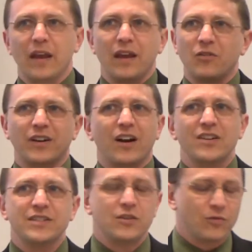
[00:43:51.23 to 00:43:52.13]
In
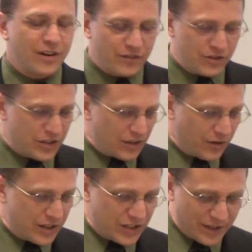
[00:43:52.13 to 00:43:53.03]
regards to the revenue
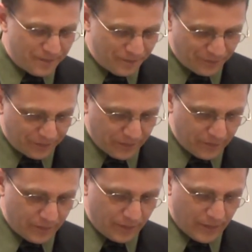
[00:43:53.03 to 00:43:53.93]
generation,
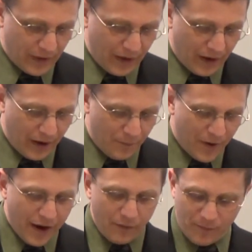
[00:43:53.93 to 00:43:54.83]

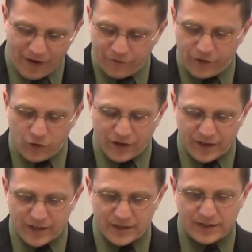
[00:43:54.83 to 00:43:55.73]
my, my view of
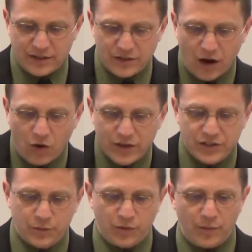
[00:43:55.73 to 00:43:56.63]
this is always
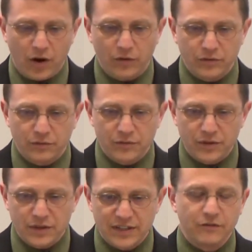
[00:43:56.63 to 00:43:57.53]
to promote
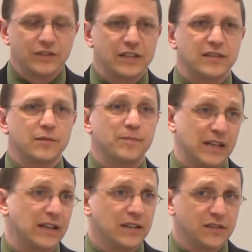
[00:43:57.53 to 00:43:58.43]
civil
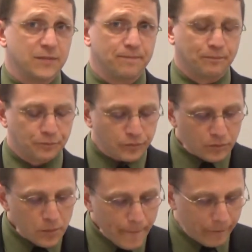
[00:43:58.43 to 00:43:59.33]
disobedience.
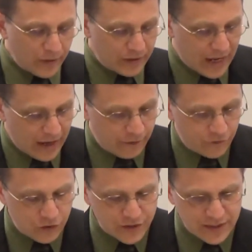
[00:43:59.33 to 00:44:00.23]
That
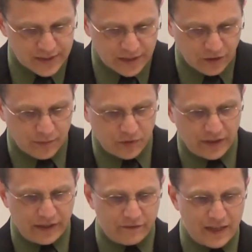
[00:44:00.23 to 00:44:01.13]
if you sincerely
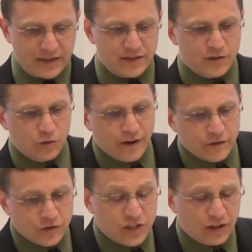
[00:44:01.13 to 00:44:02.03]
believe that this is a
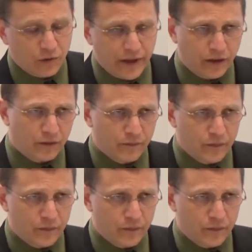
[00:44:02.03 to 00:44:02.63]
revenue generator,